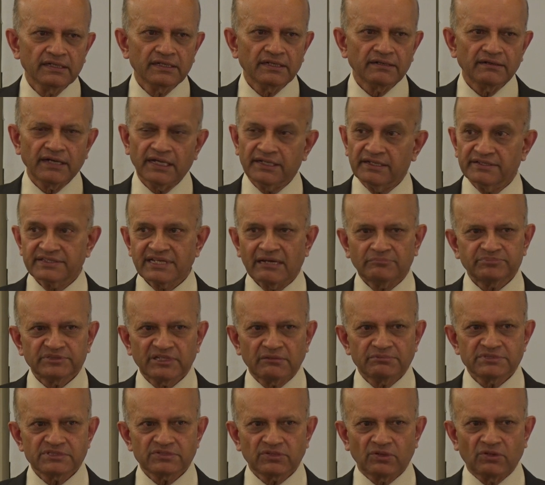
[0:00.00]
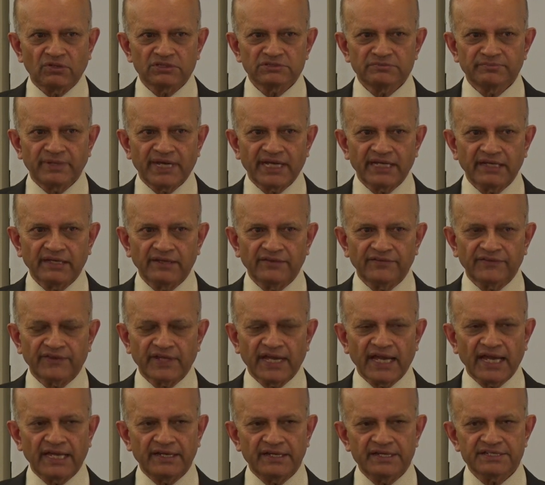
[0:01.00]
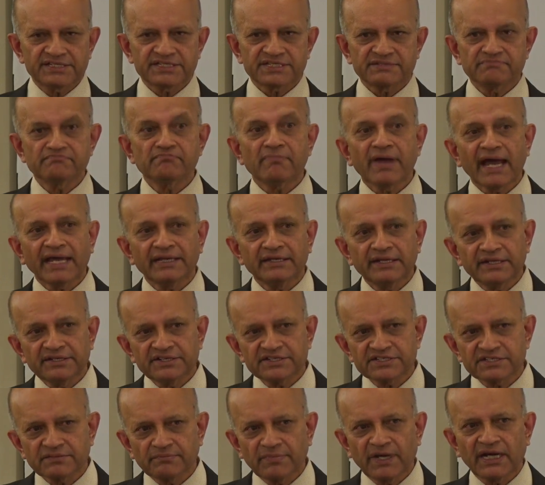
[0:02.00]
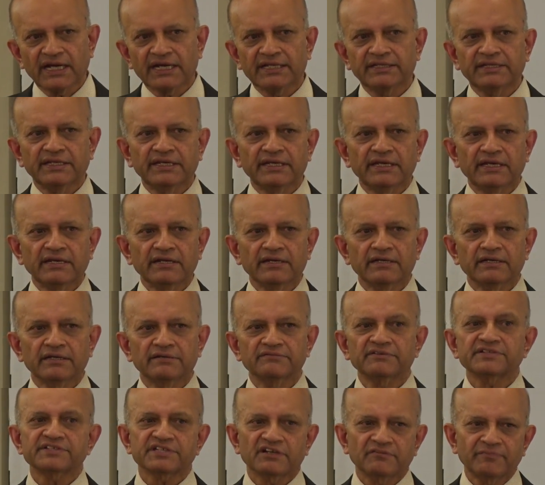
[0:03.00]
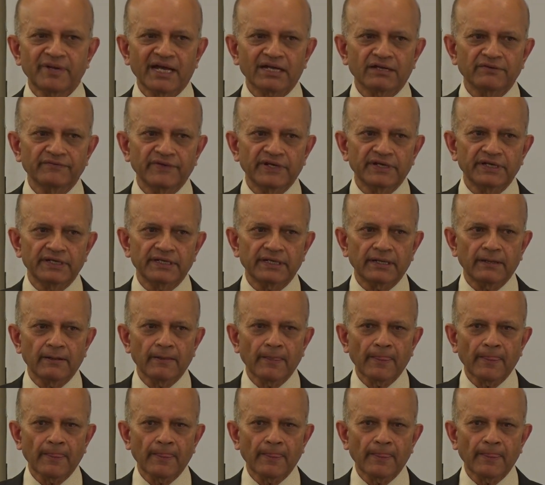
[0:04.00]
right, it's applicable to all banks and it's managed by the Reserve Bank of India.